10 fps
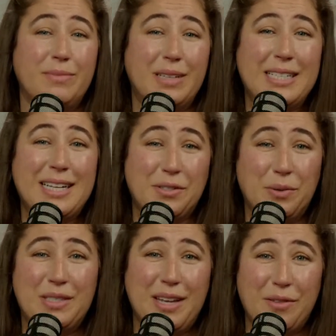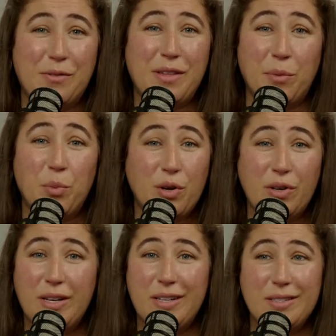because that's always the other thing in
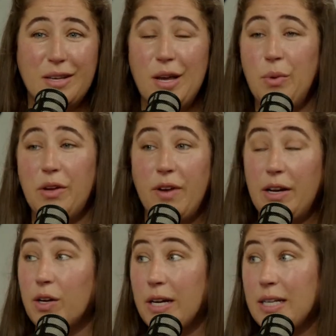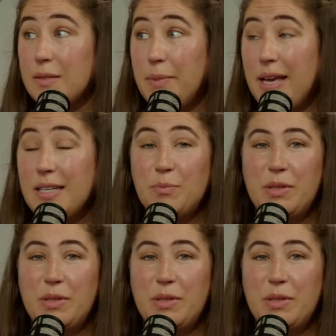Brooklyn is we could find a great space,